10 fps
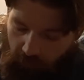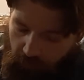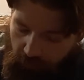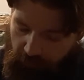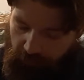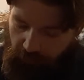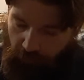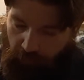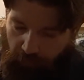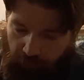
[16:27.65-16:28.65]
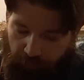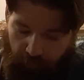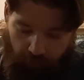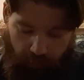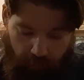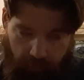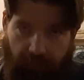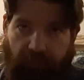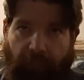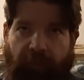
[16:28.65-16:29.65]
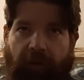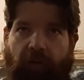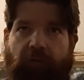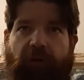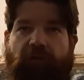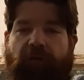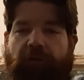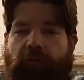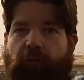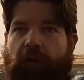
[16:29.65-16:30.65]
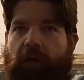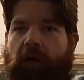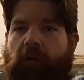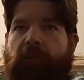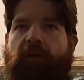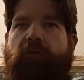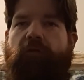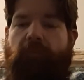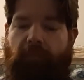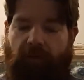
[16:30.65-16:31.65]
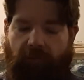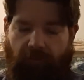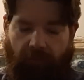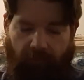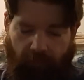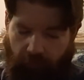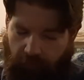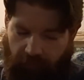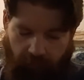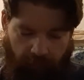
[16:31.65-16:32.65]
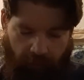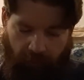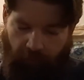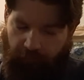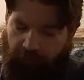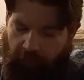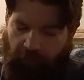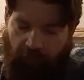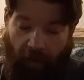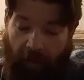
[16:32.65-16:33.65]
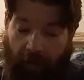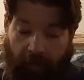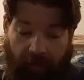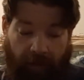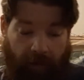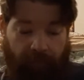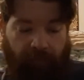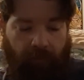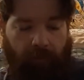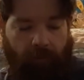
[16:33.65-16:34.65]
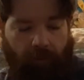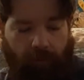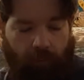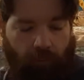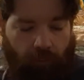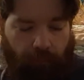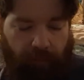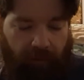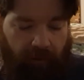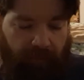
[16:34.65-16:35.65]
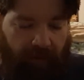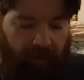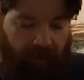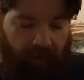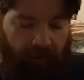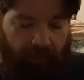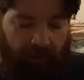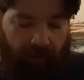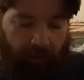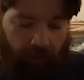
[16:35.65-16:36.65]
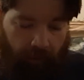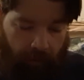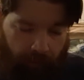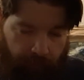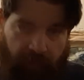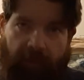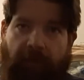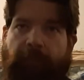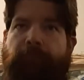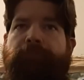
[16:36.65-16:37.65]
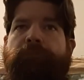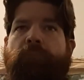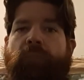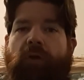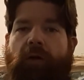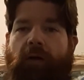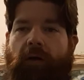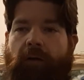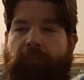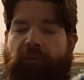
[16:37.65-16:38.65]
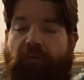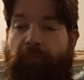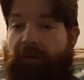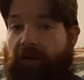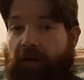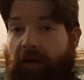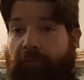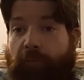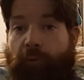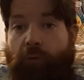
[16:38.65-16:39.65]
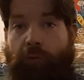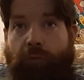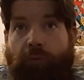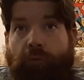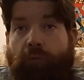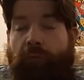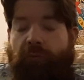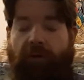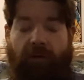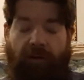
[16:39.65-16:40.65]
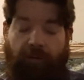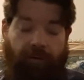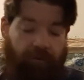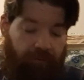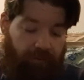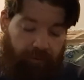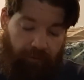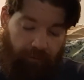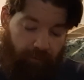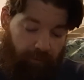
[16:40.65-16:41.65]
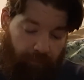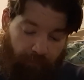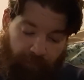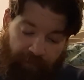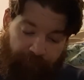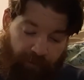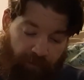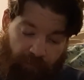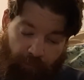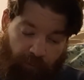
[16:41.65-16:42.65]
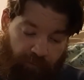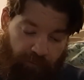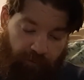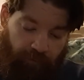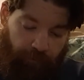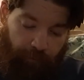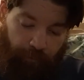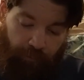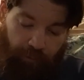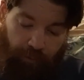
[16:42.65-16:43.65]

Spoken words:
So from there, she actually gets to join the army. She meets the drill sergeant and the captain, who's played by Eileen Brennan. Mrs. Peacock from Clue, who's hilarious. One of my favorite movies is Clue.